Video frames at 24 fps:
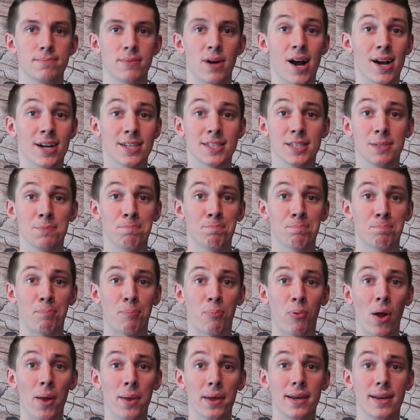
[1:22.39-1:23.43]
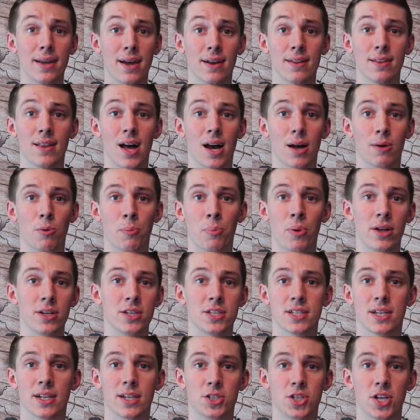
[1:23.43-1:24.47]
Honestly, probably not a lot. We're probably
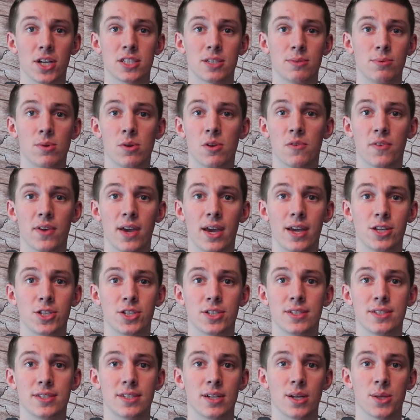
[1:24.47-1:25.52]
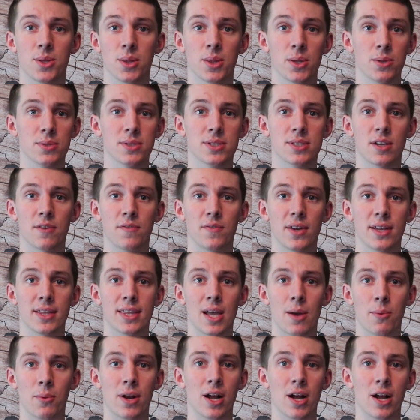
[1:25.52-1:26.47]
just going to check some notifications and other little stuff like that.